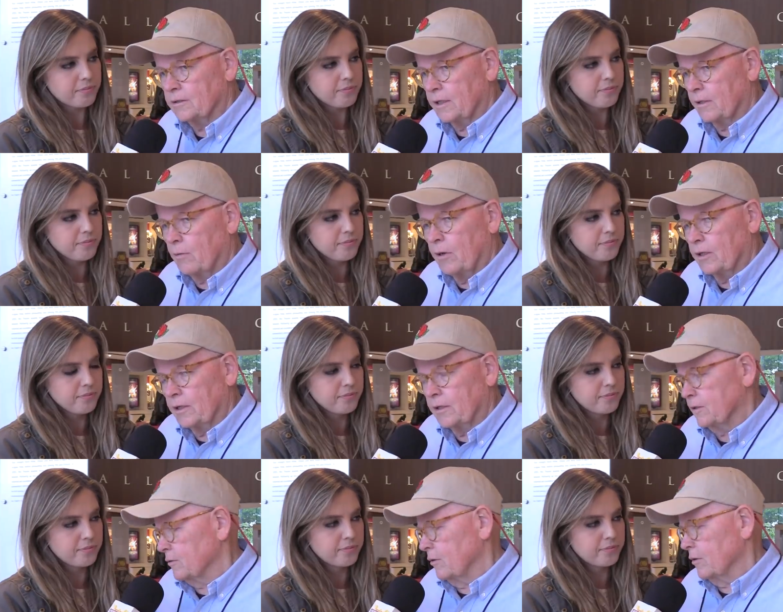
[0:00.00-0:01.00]
Speaker 1: say, quality
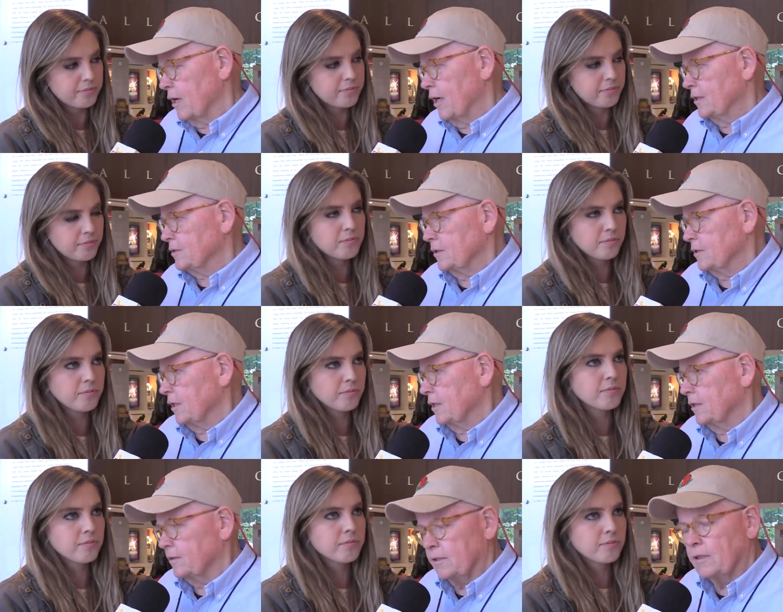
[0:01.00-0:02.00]
control guys that
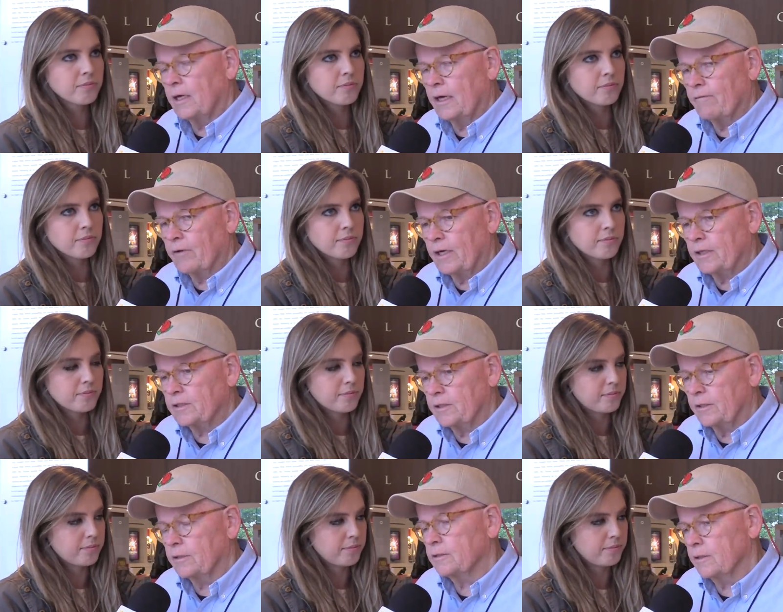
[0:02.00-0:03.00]
they didn't have last
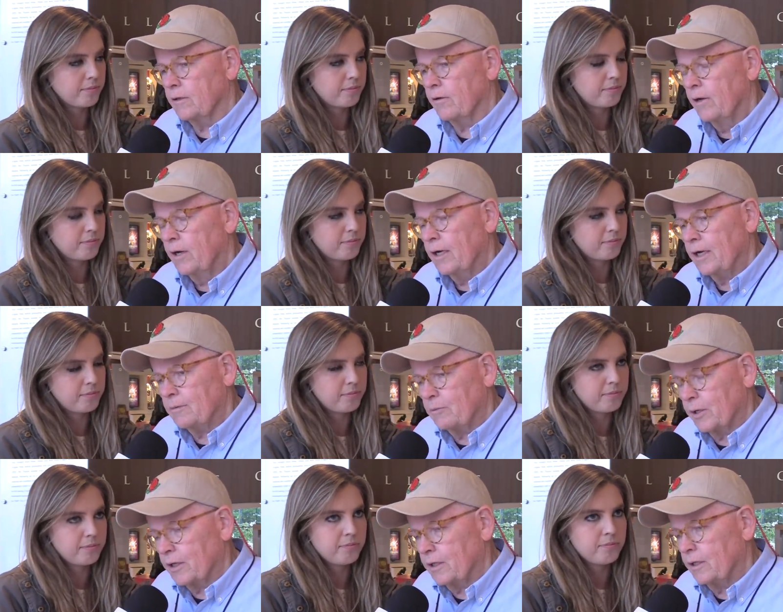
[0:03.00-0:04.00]
year. So and
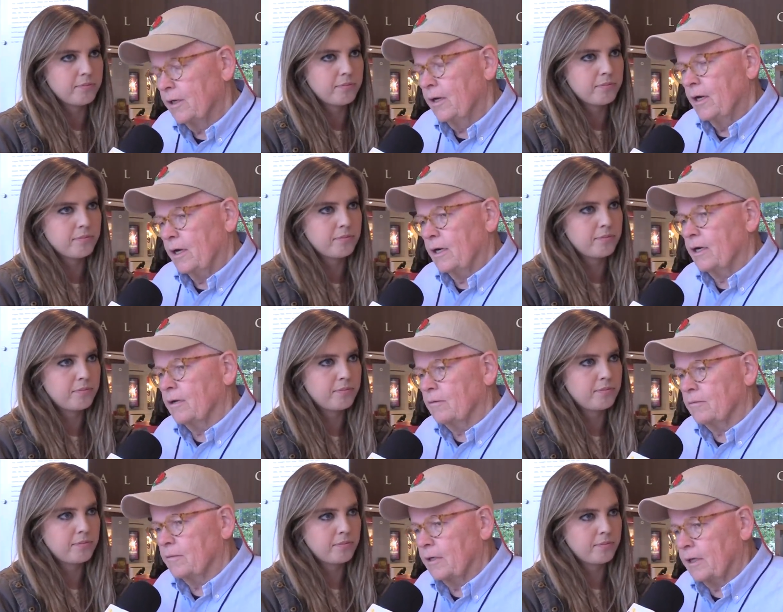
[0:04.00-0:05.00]
bringing uh,
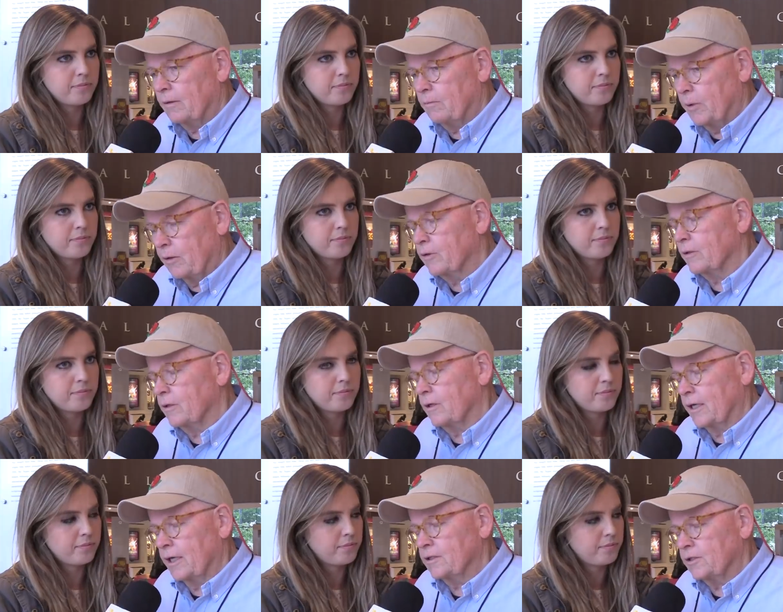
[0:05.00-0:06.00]
uh, both,
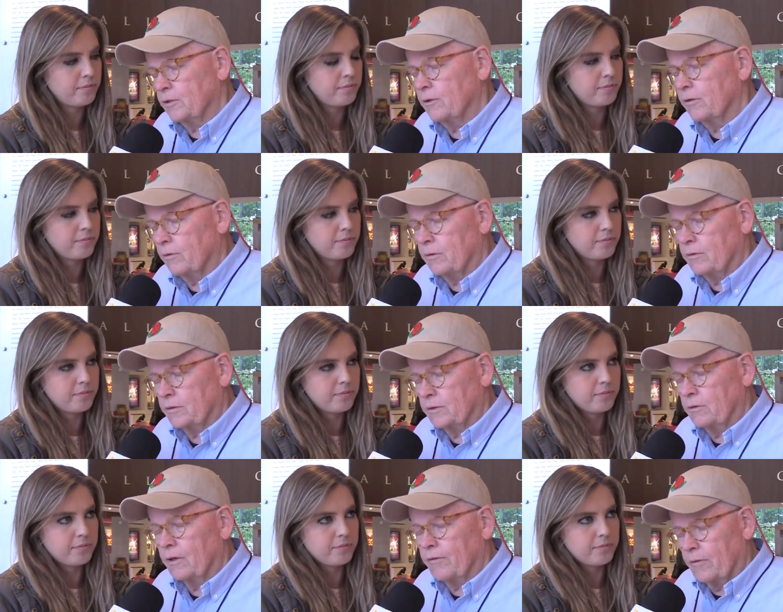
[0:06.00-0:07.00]
I guess, two of the,
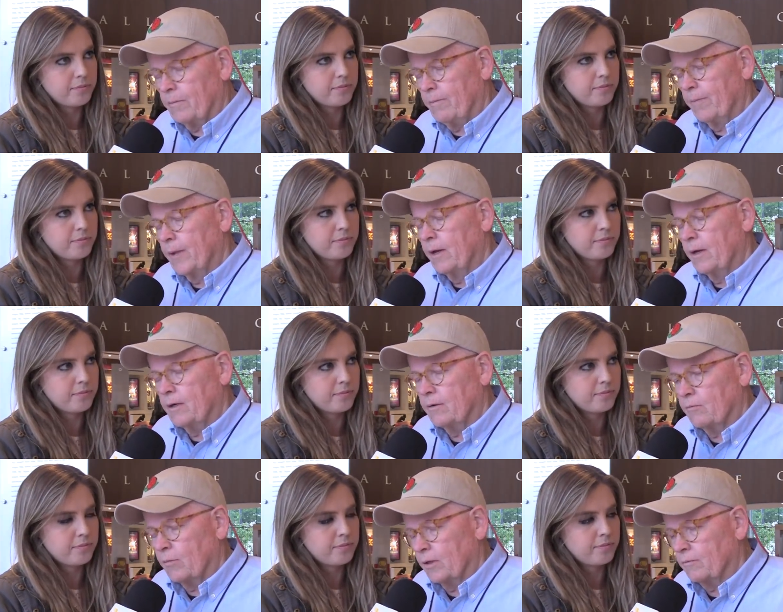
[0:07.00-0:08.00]
two of them,
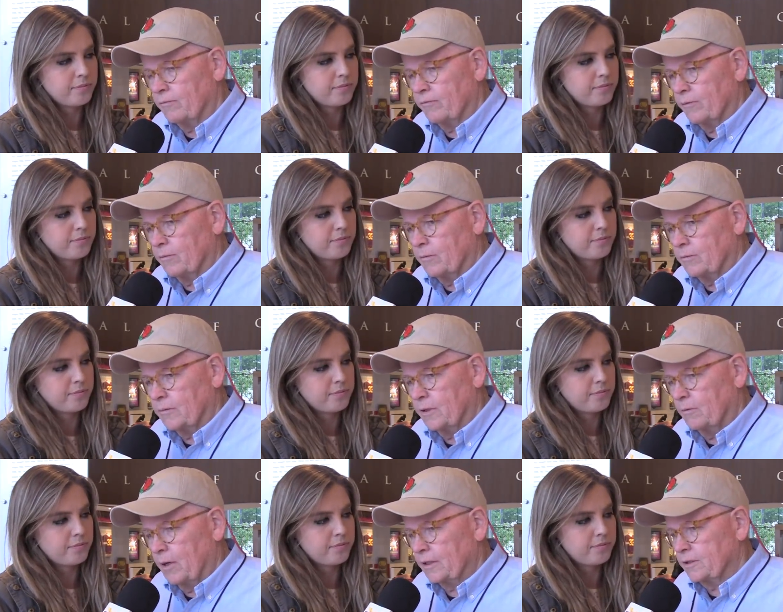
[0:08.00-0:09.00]
uh, one from you
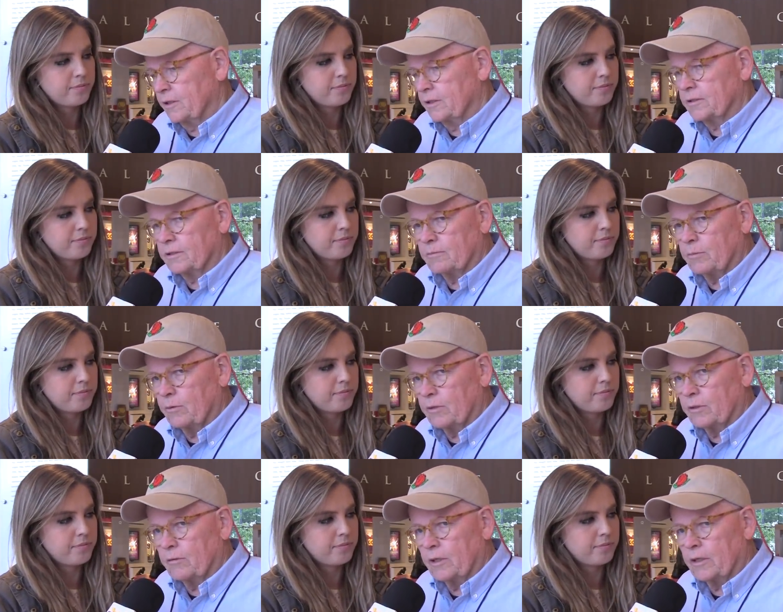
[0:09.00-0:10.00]
know Mike Jinks at
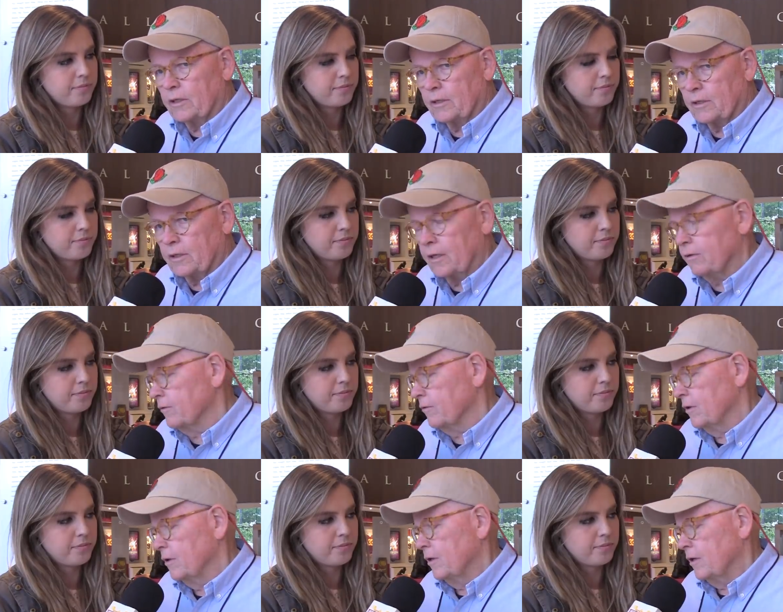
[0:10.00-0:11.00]
Bowling Green and the other
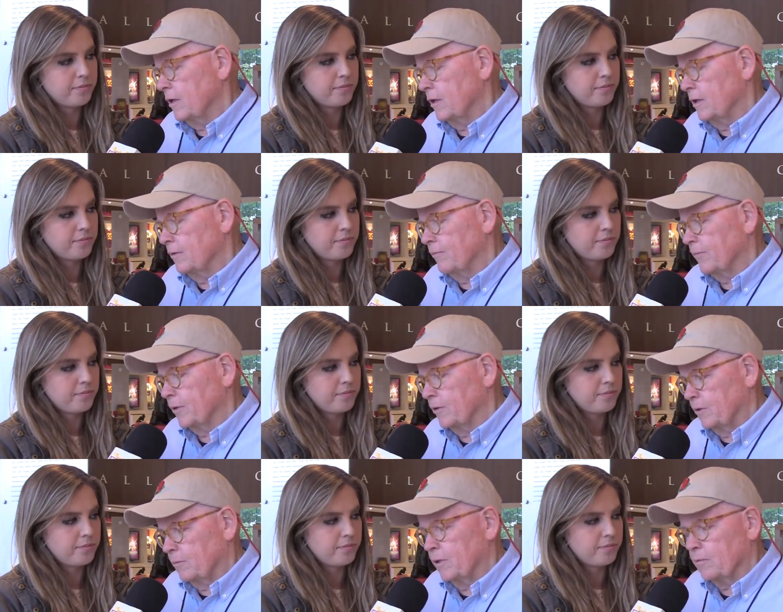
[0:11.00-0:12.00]
um,
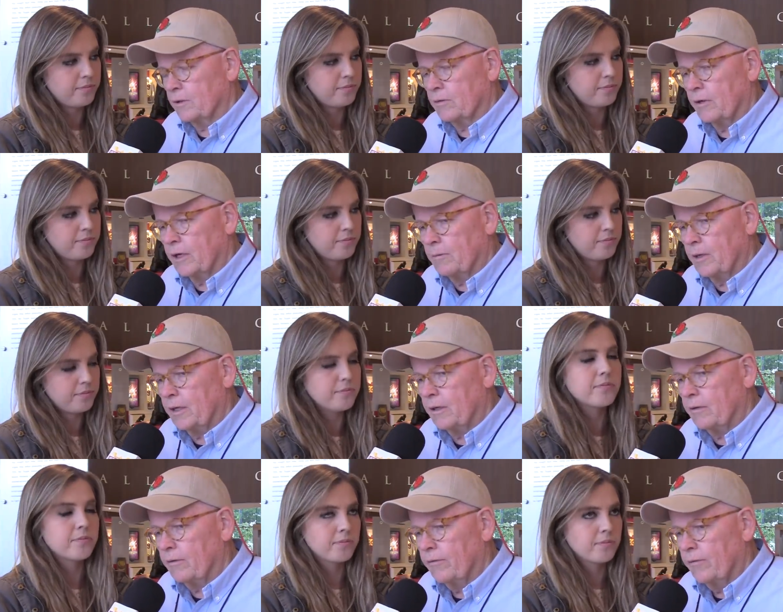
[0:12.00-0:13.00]
who had been with Graham
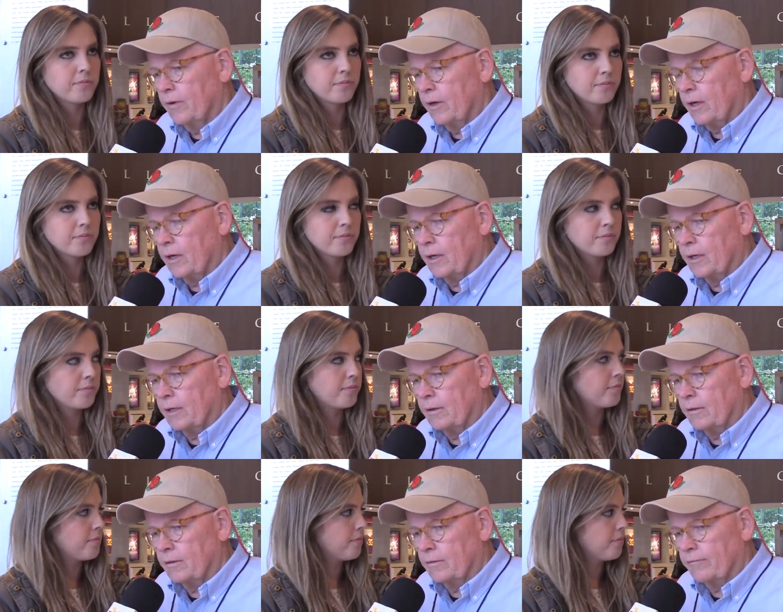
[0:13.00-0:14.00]
Harrell,
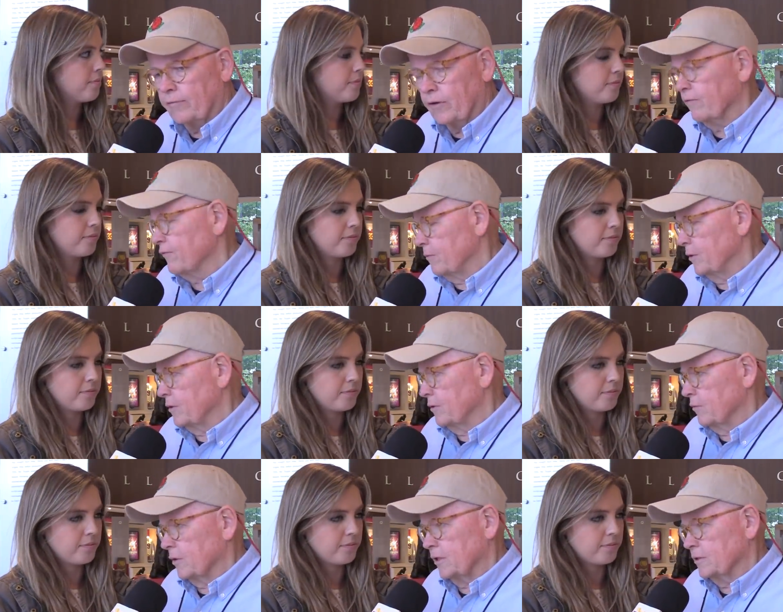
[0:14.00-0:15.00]
very familiar with